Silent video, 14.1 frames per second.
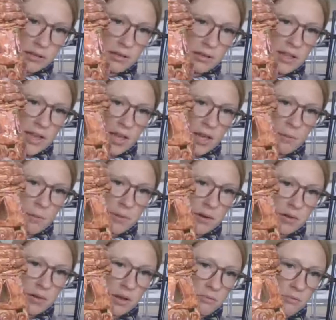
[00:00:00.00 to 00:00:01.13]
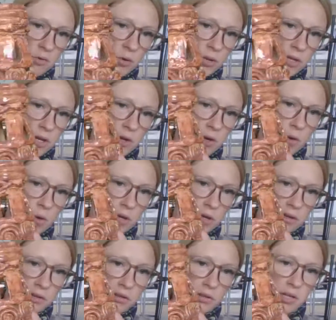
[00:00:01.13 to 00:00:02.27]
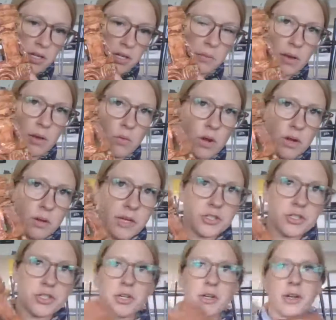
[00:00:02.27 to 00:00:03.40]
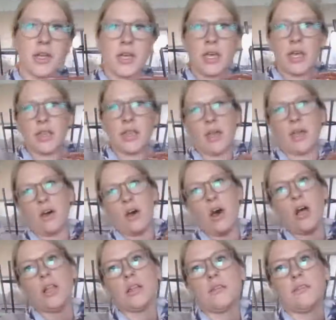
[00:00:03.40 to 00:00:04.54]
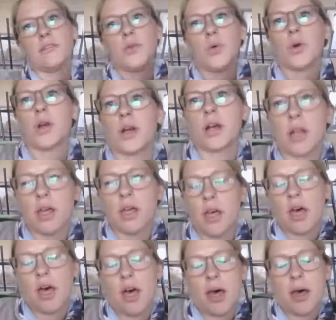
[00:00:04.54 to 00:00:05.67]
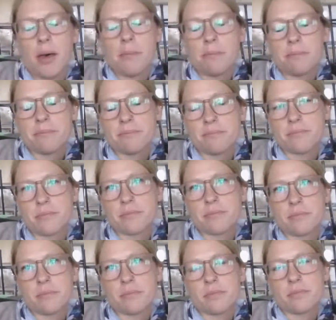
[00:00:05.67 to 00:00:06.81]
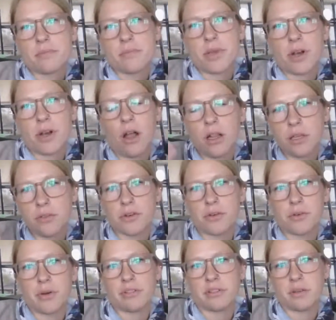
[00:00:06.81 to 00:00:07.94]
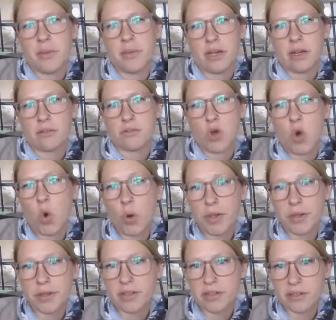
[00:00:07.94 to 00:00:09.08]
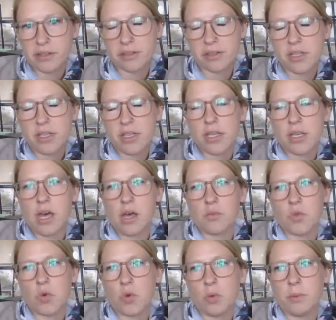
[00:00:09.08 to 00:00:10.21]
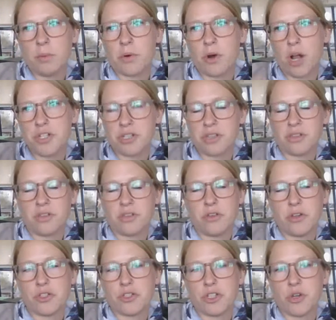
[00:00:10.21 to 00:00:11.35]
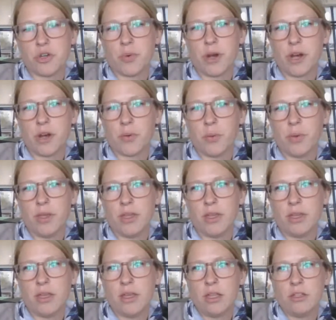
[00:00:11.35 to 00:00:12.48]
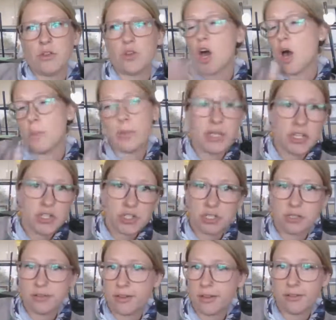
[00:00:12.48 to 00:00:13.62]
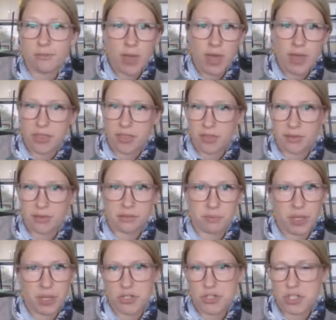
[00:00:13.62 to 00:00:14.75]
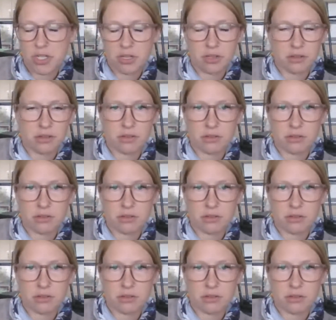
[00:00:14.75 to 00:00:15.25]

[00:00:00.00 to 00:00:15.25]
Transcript: slab. They're not rolling a coil. So you need to want to make sure that all of your, um, your, all of your rows are made out of coils. Um, there will be projects in the future where we do combination of methods, pinching,